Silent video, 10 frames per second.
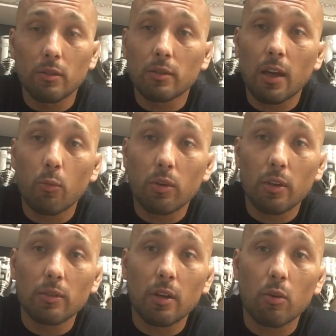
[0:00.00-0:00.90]
time when he
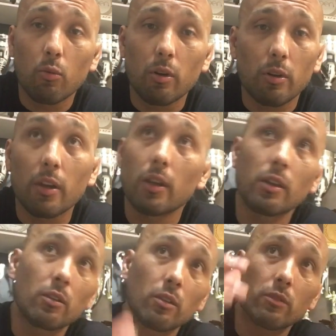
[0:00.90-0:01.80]
gets out of work. And
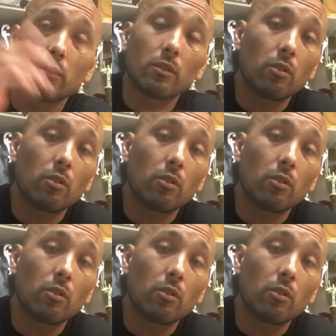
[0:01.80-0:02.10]
he does the